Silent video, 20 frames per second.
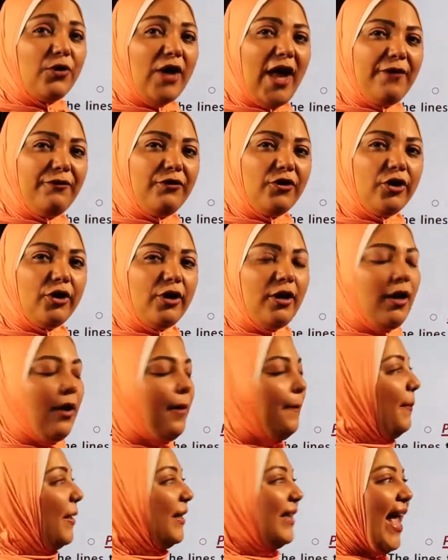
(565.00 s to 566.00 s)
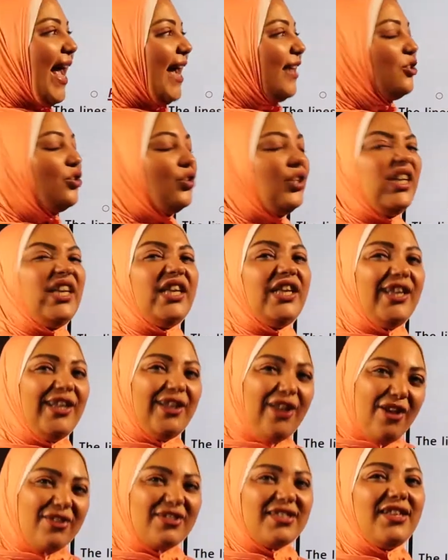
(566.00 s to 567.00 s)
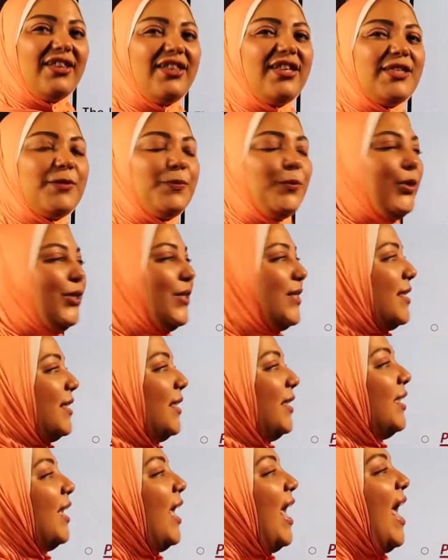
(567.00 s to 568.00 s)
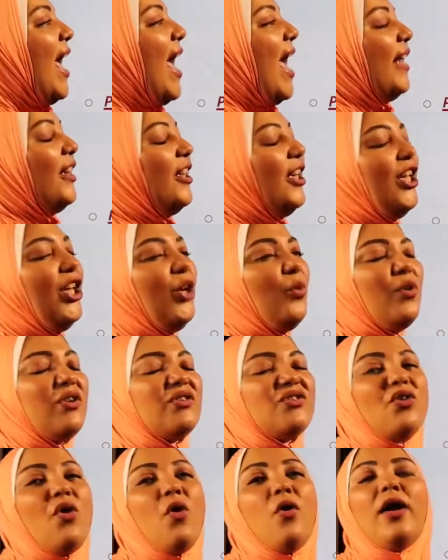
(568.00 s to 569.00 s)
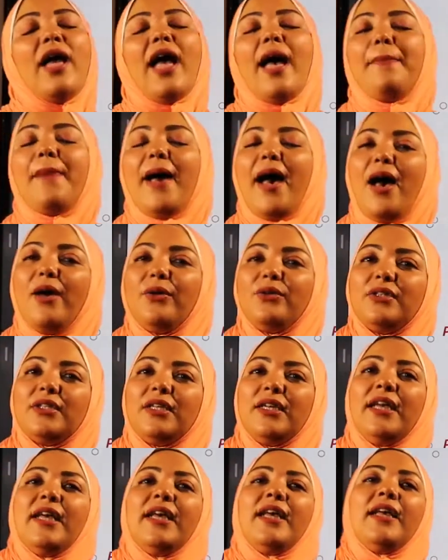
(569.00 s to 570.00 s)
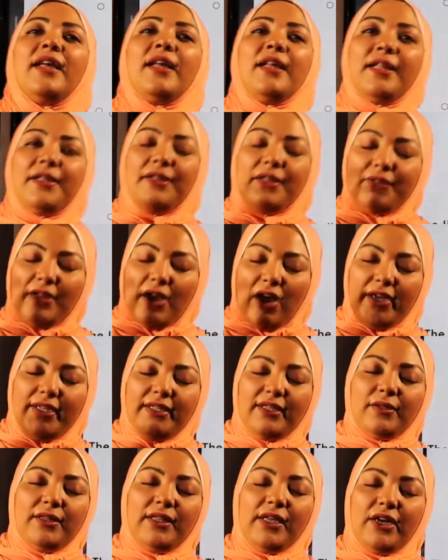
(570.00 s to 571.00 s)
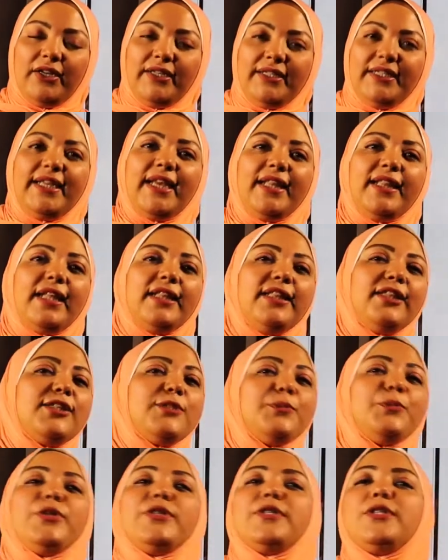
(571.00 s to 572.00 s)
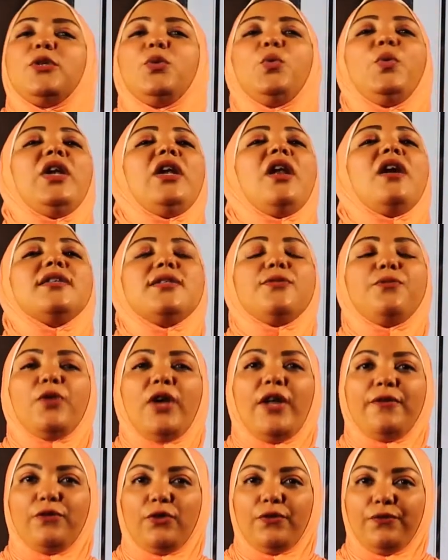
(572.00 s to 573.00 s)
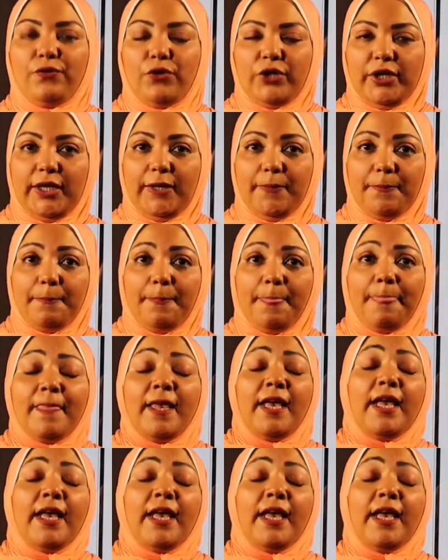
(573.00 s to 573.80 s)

forever, but actually he lost this person and he was wrong about the idea that this person will last forever for him.